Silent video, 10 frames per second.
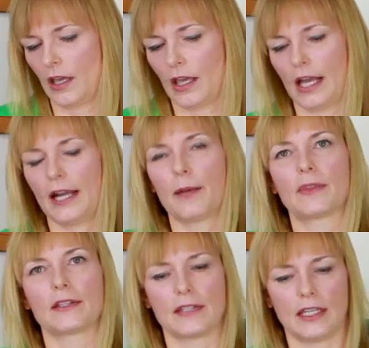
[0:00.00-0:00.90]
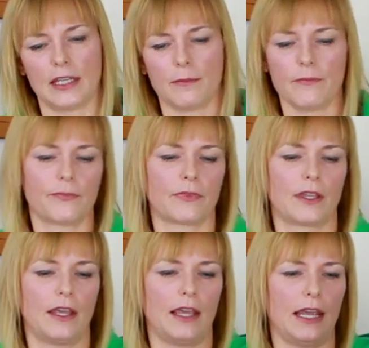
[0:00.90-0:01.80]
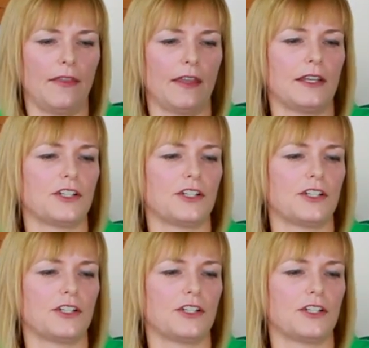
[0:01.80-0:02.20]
cut up the seam and then